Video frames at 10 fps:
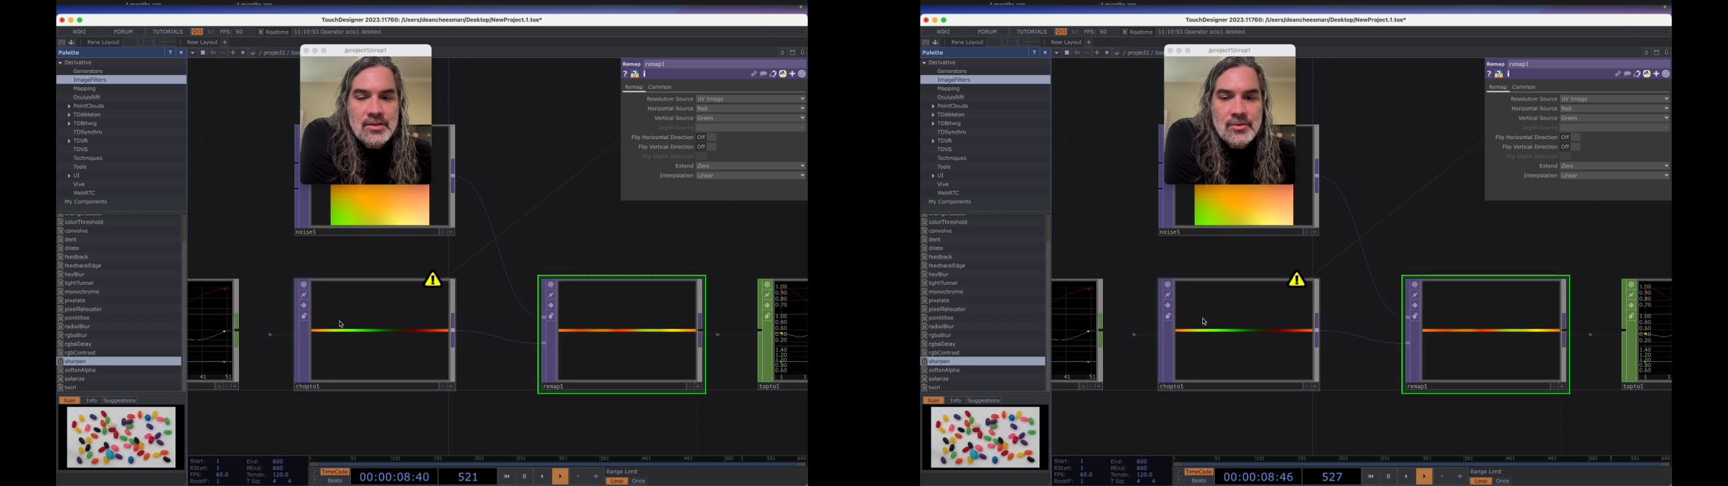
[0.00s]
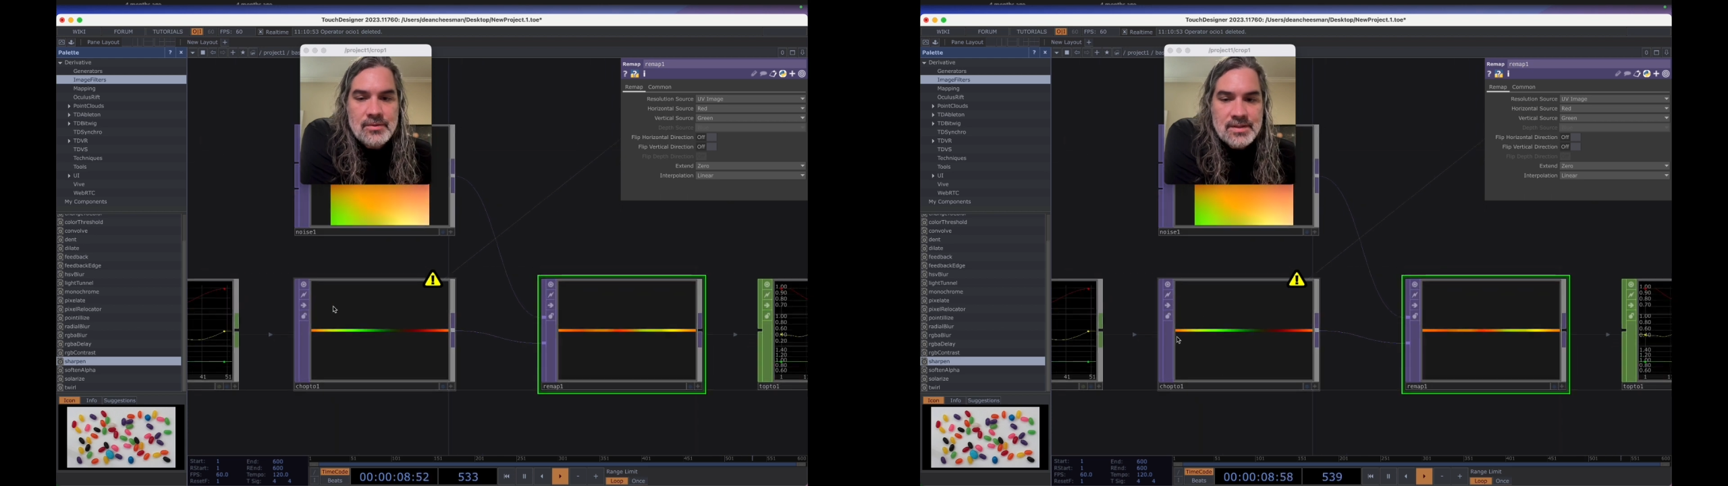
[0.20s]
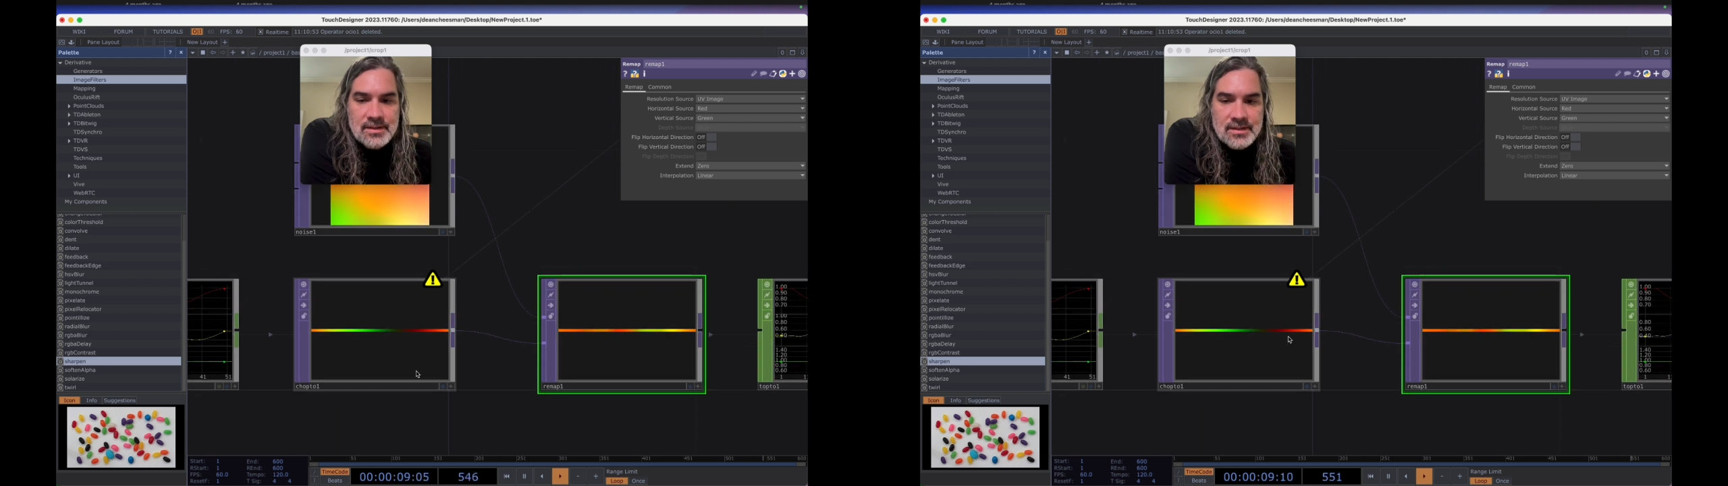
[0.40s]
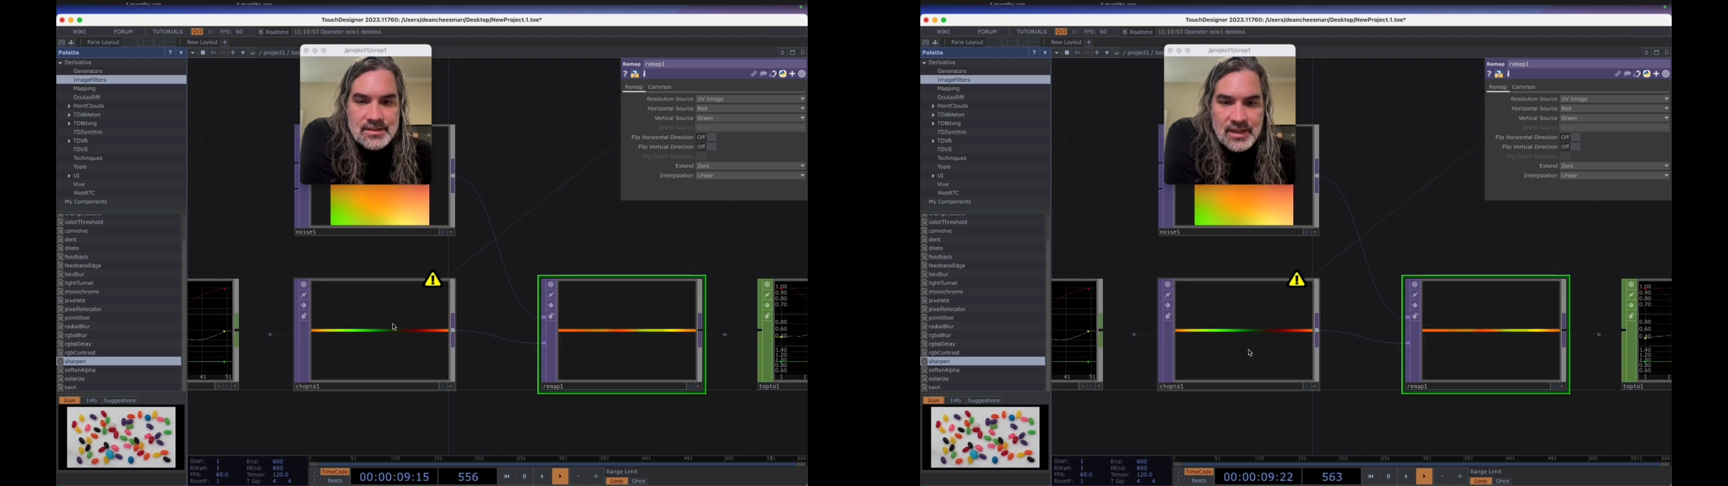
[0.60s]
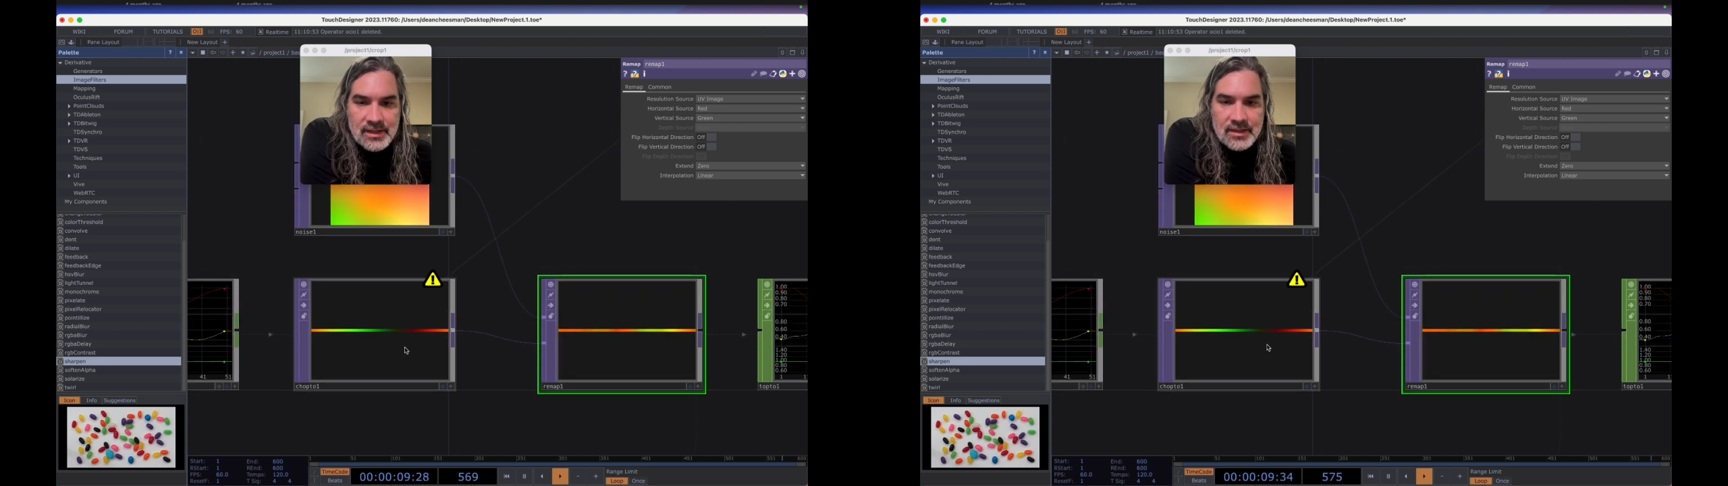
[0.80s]
using the
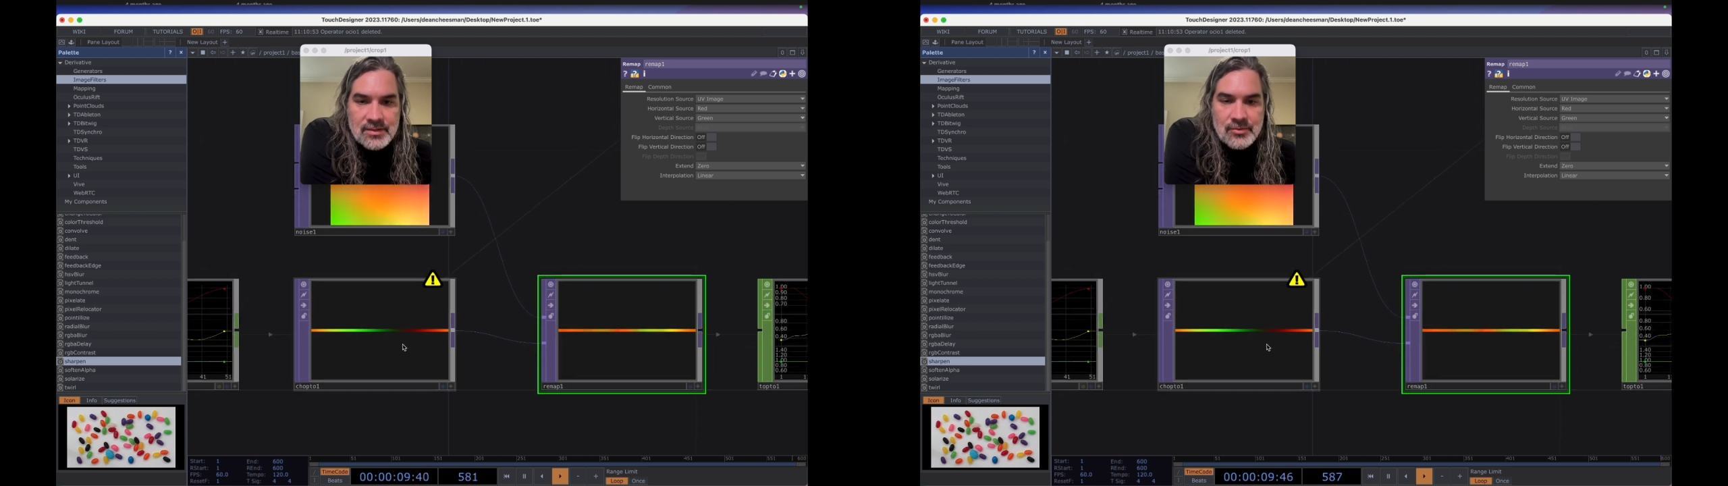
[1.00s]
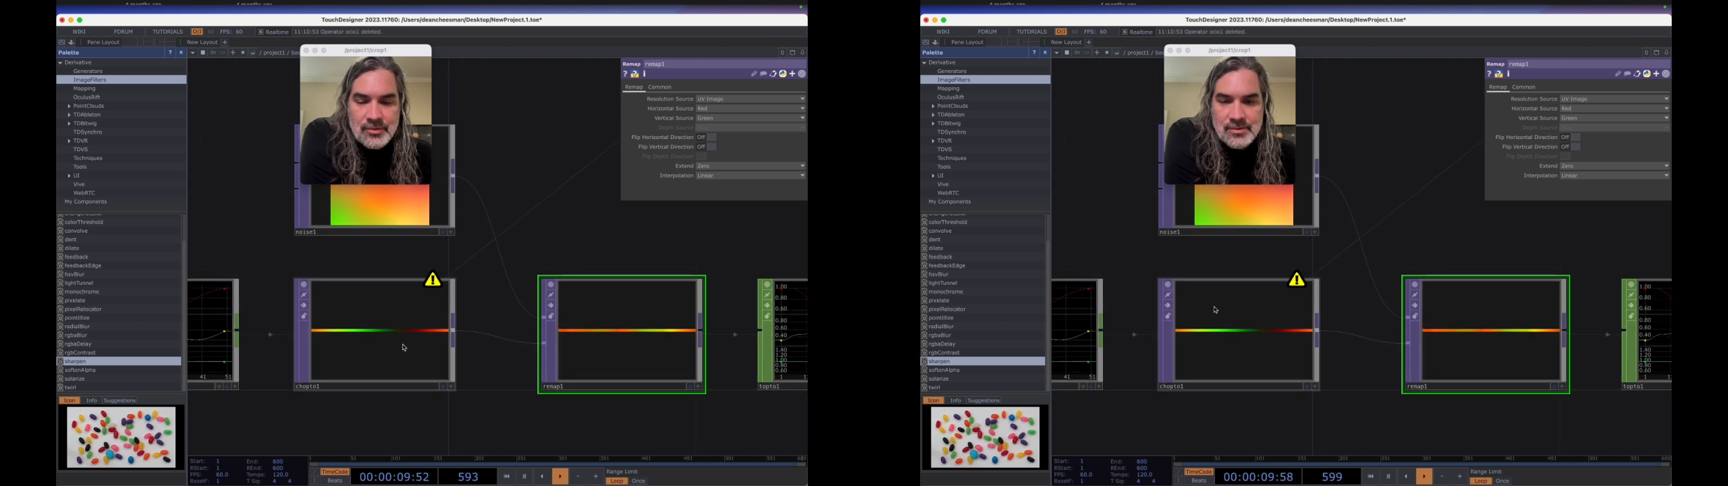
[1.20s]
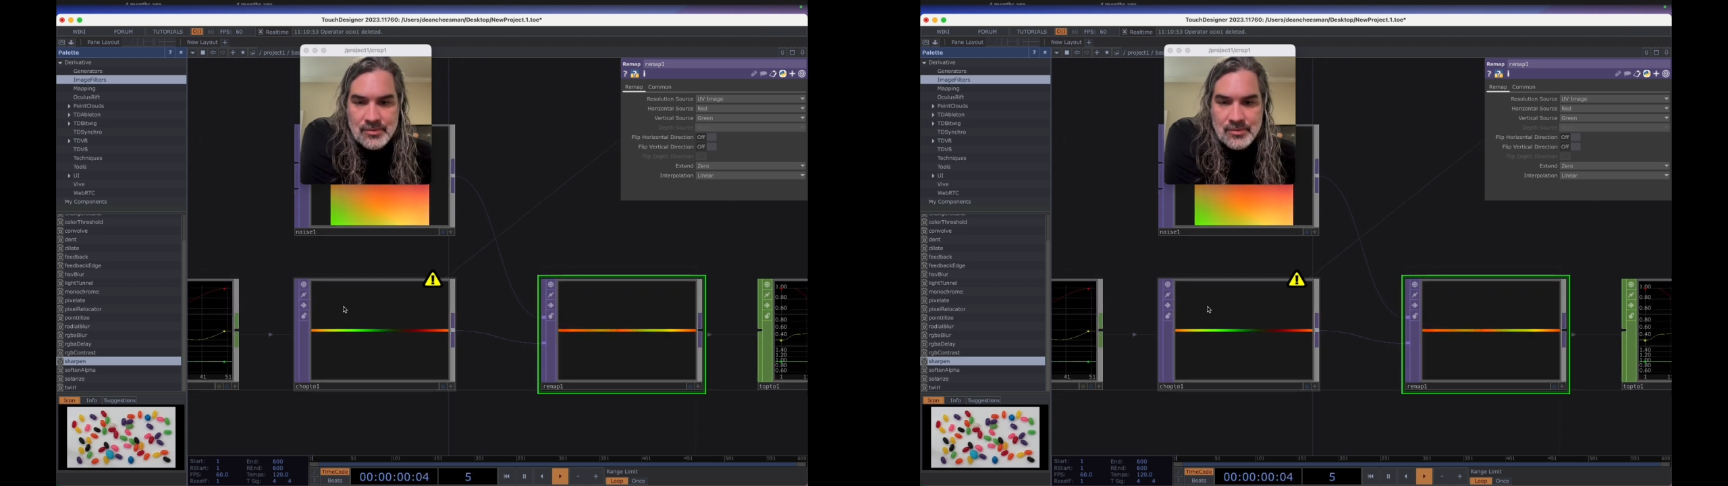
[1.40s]
second source,